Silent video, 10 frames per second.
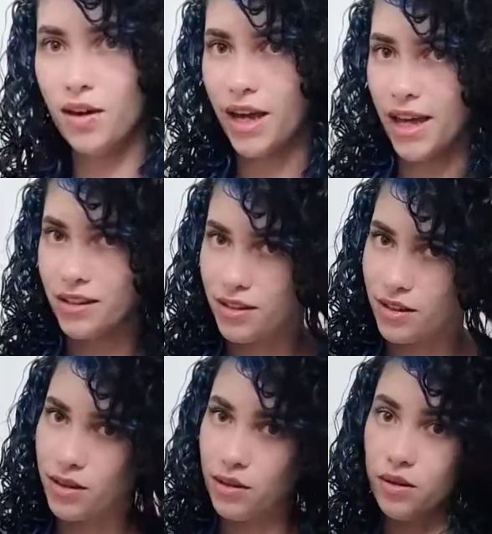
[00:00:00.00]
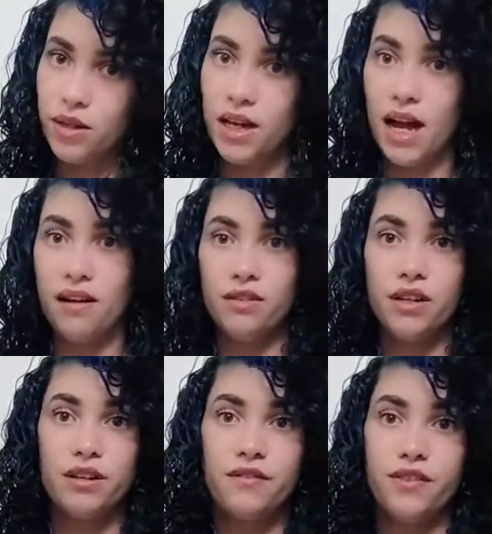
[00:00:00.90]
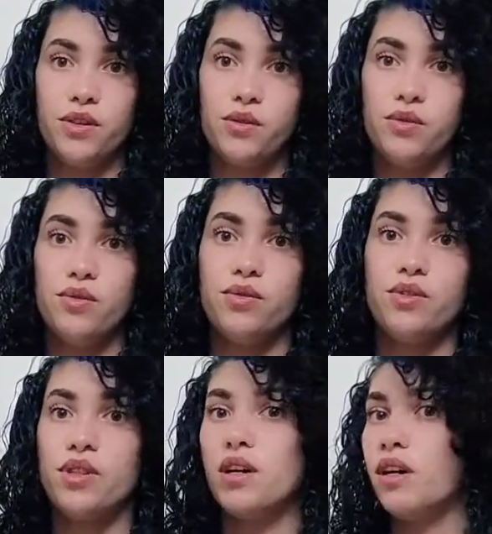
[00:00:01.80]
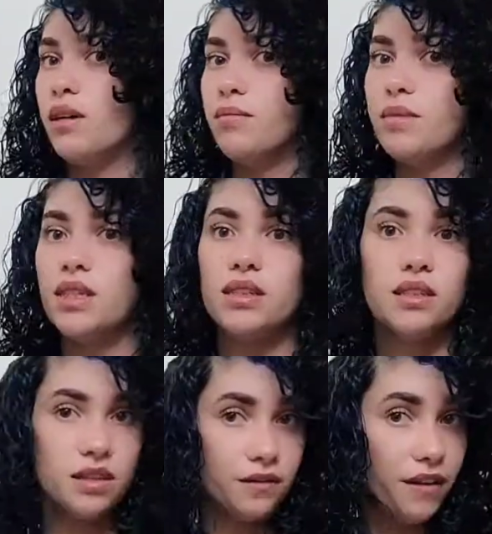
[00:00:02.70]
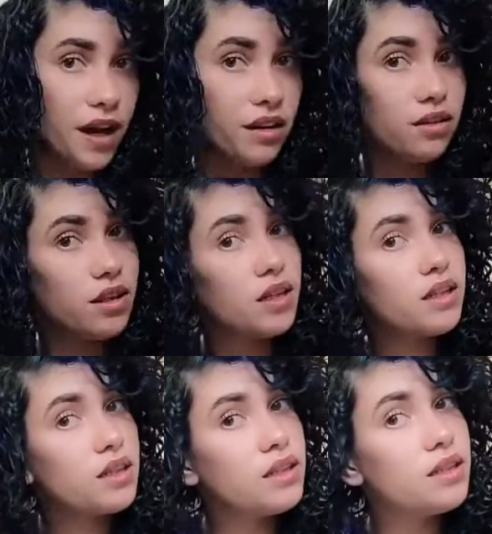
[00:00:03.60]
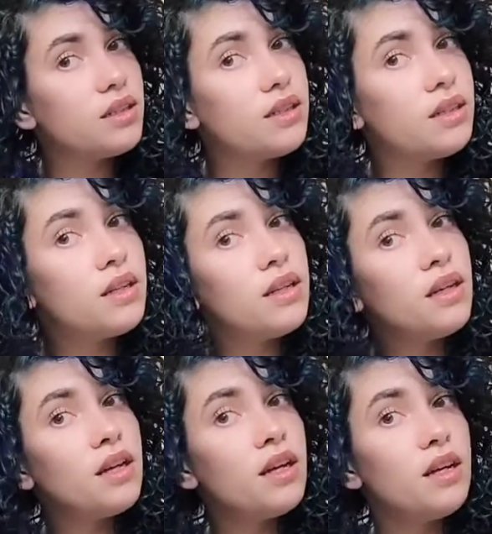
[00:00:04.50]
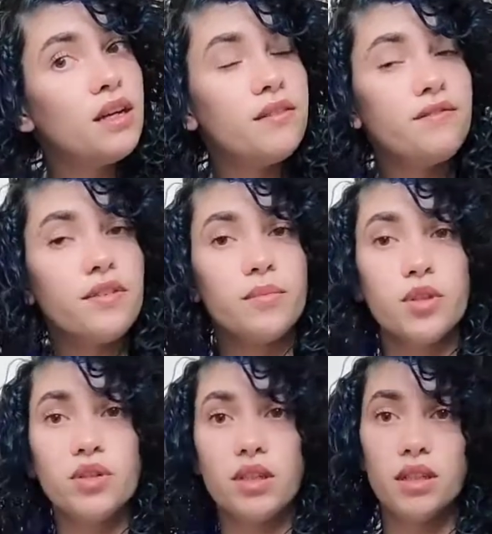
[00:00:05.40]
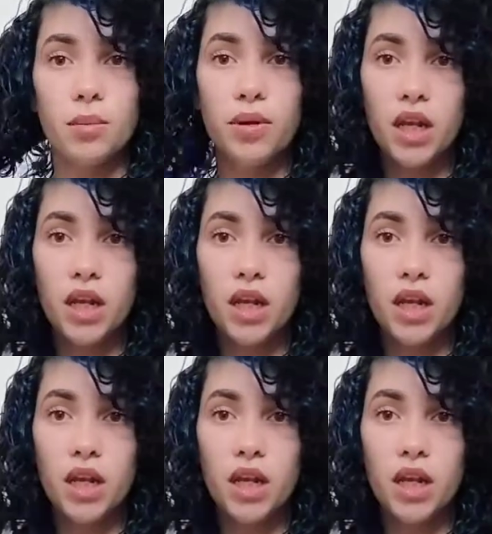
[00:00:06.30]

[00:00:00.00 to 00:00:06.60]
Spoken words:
Okay, so after I diffused, this is the final look from using the